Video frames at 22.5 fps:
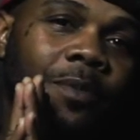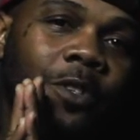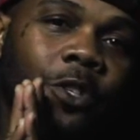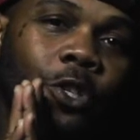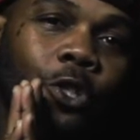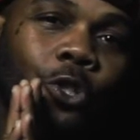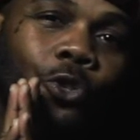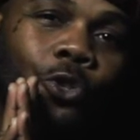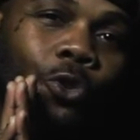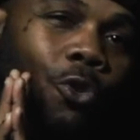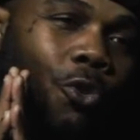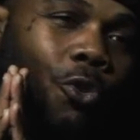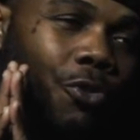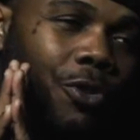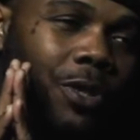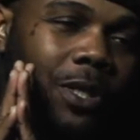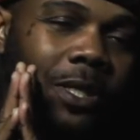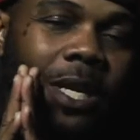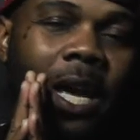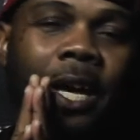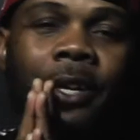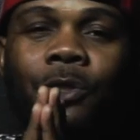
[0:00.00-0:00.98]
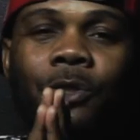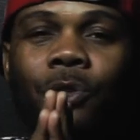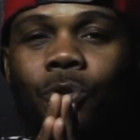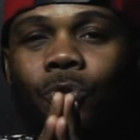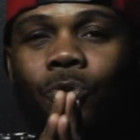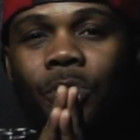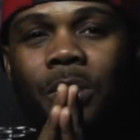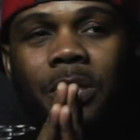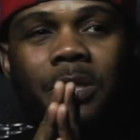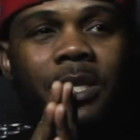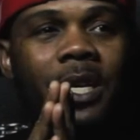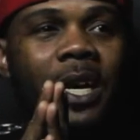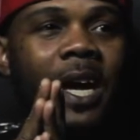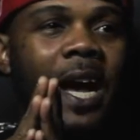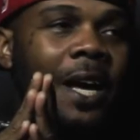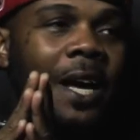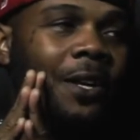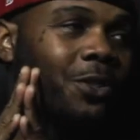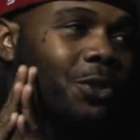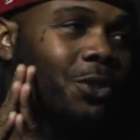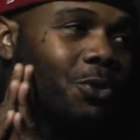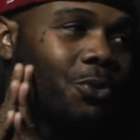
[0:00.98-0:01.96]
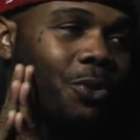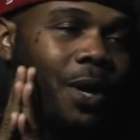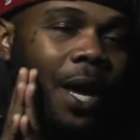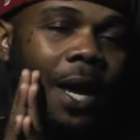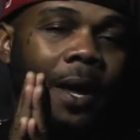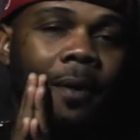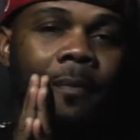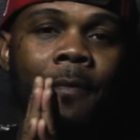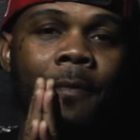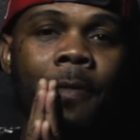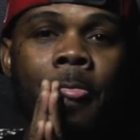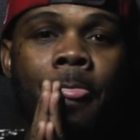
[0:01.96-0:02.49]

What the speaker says: tutorials, how to do this and how to do that.